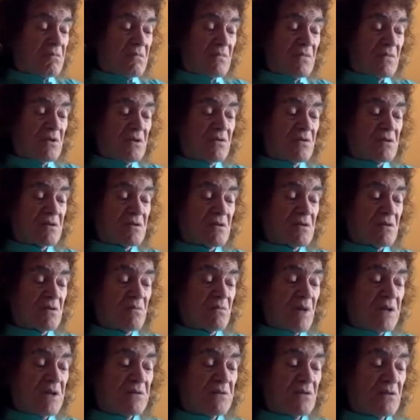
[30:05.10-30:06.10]
It doesn't
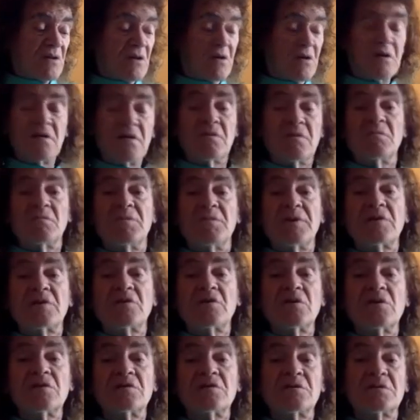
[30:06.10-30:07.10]
matter,
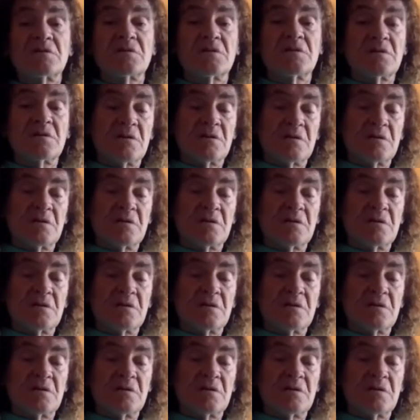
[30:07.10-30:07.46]
because